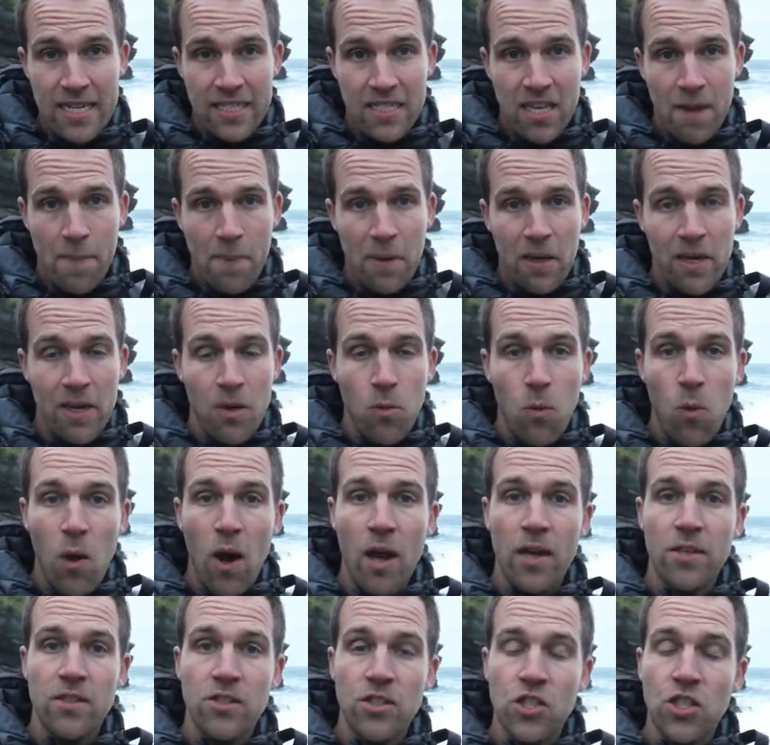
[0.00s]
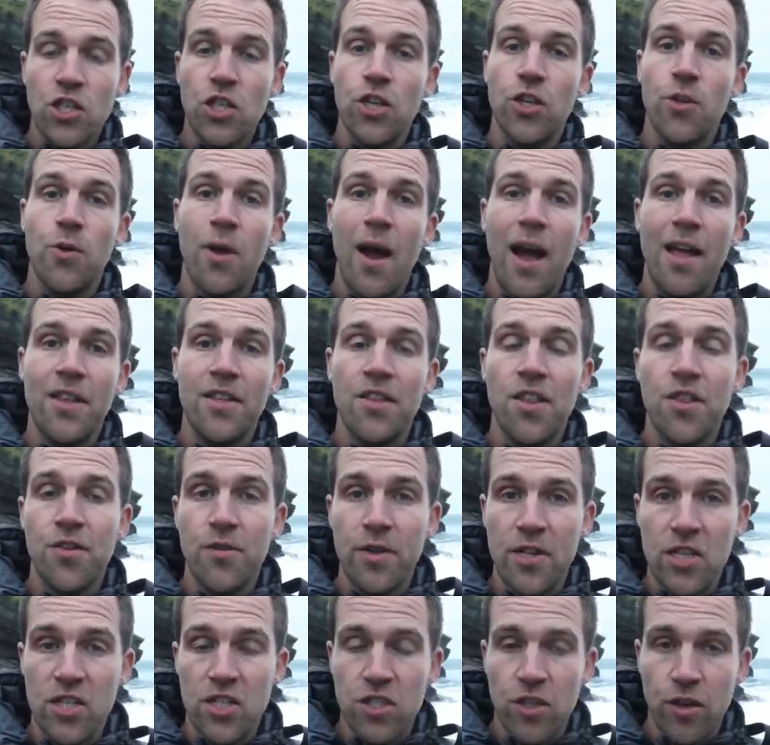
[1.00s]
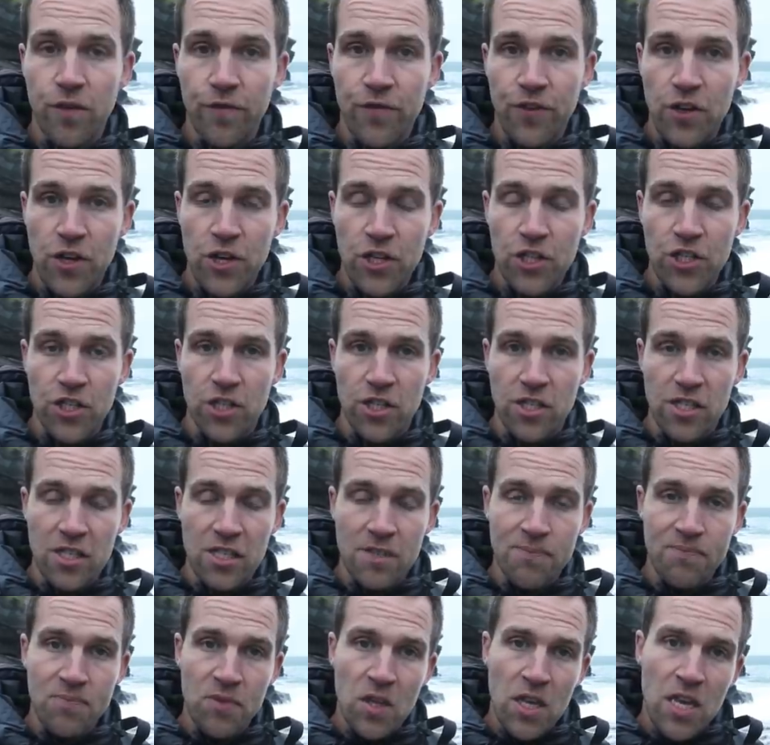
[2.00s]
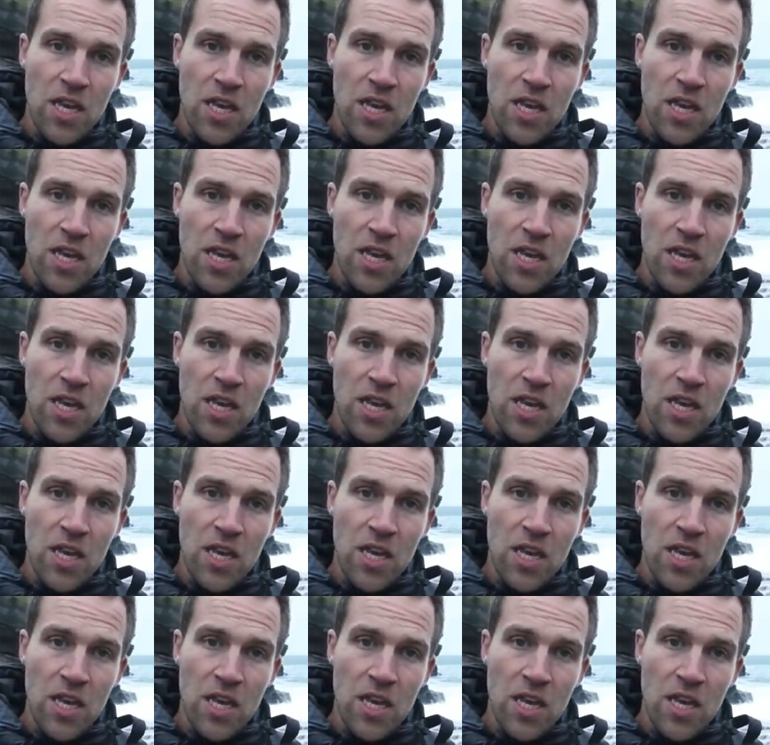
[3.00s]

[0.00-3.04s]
typically one, two and three stop versions.